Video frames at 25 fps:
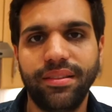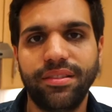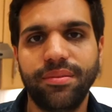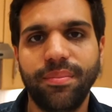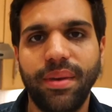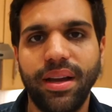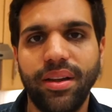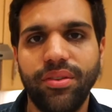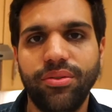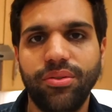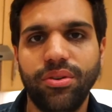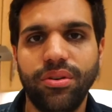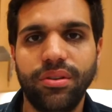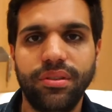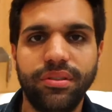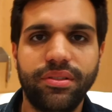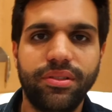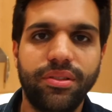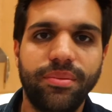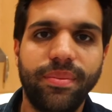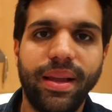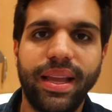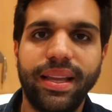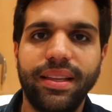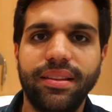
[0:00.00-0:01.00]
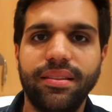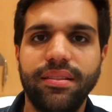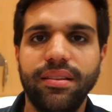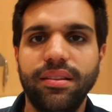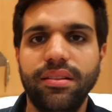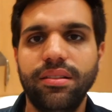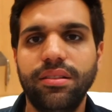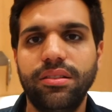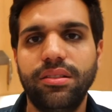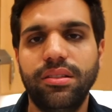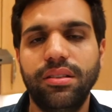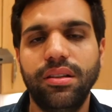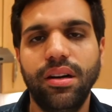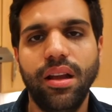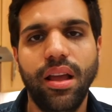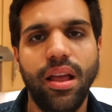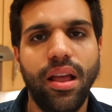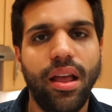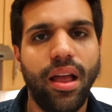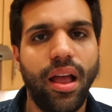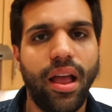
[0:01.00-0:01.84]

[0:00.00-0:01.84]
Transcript: it's my turn to make dinner,